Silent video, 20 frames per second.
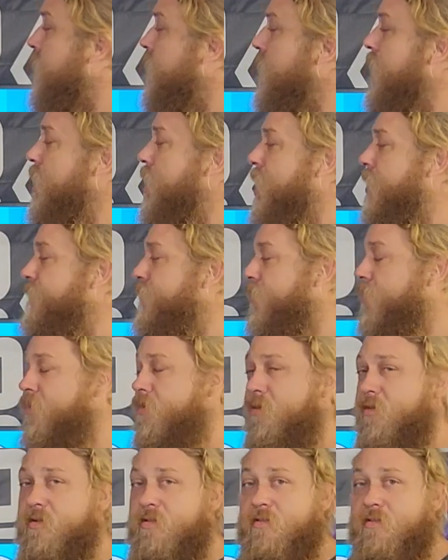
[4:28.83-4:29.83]
I've
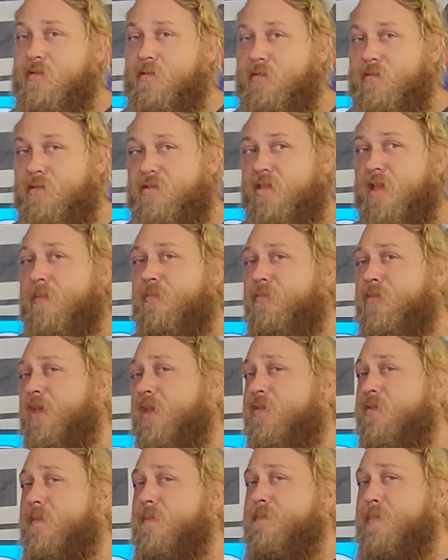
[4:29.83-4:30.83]
heard some
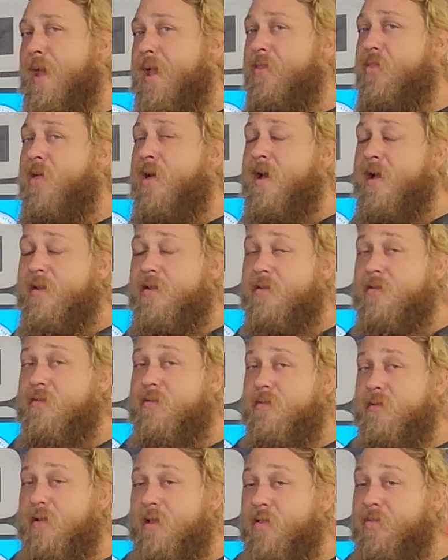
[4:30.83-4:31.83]
things with bed
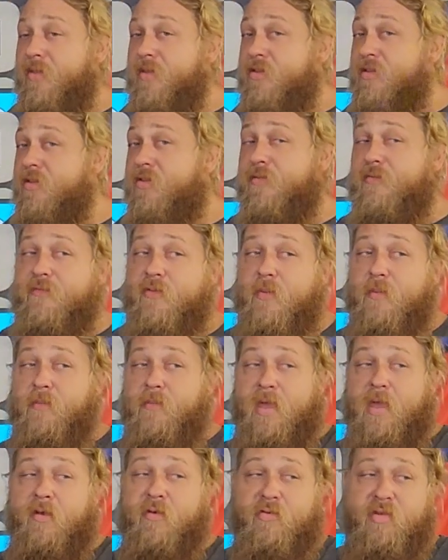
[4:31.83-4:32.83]
liner, and this is from
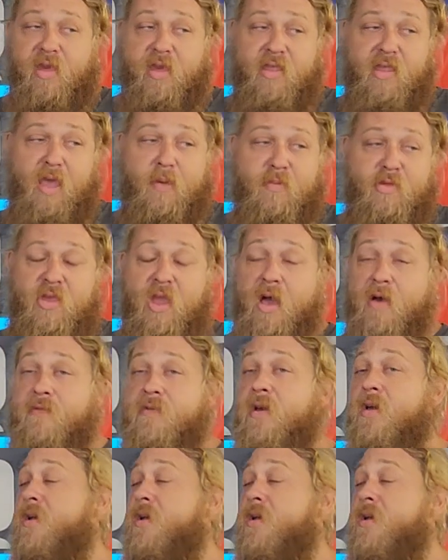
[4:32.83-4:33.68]
hearsay type stuff.